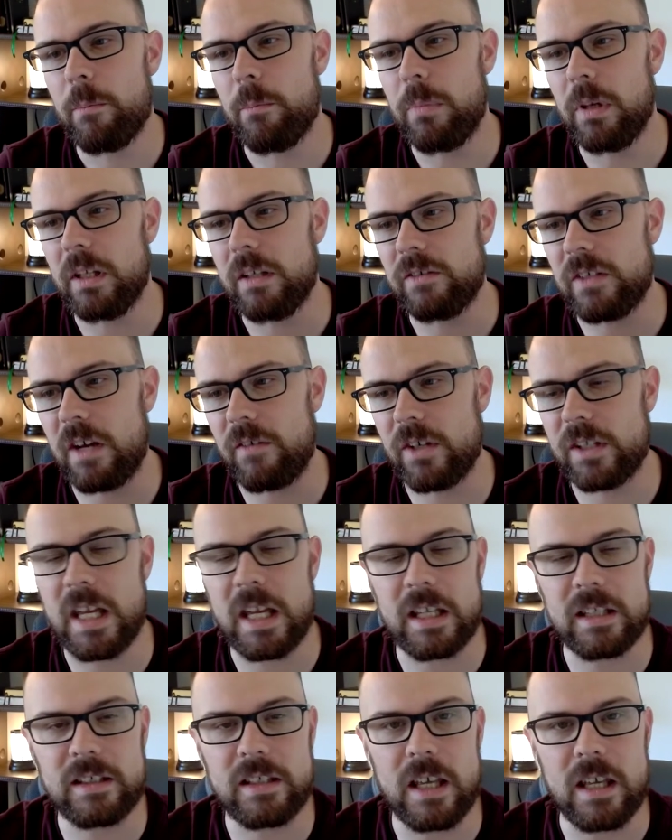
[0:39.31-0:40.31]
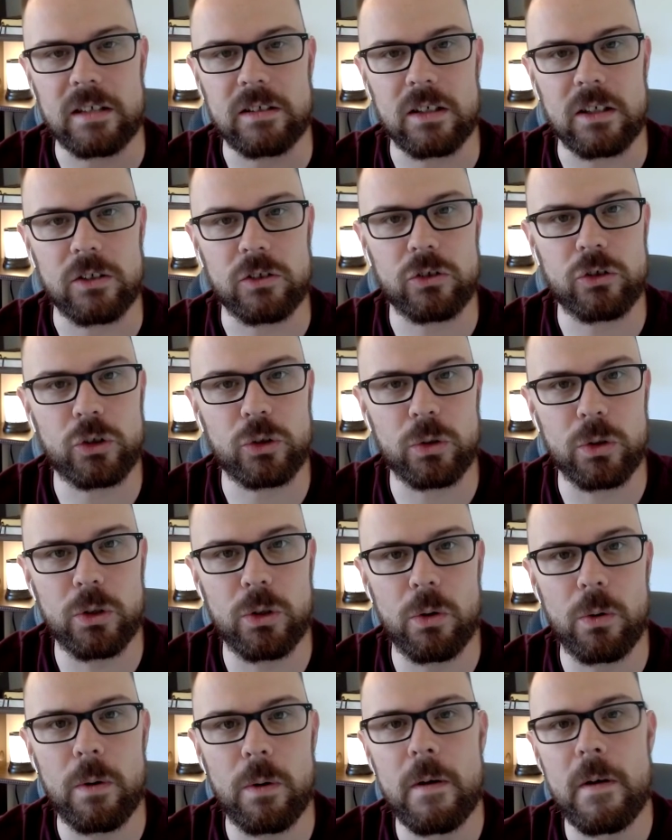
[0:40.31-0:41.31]
believes everything it says is
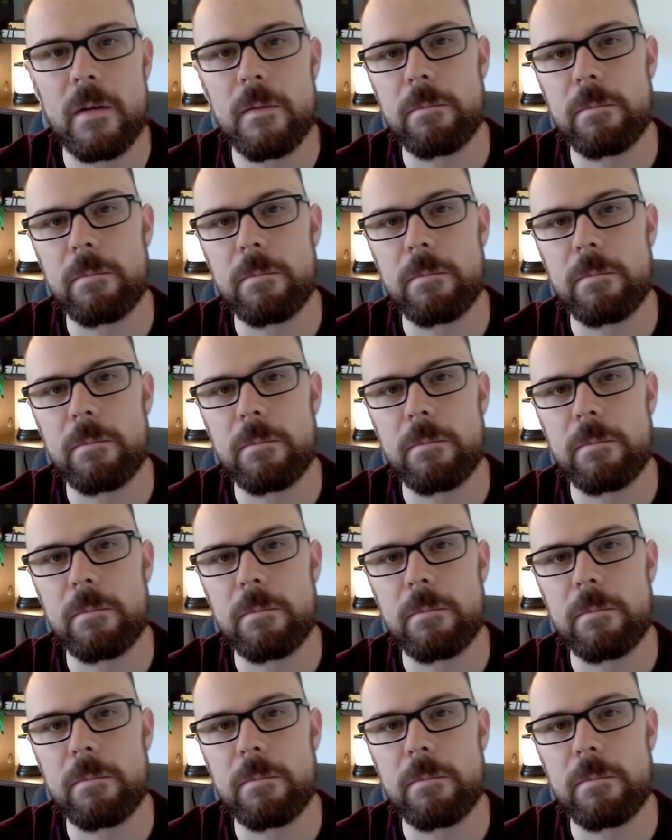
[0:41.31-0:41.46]
true,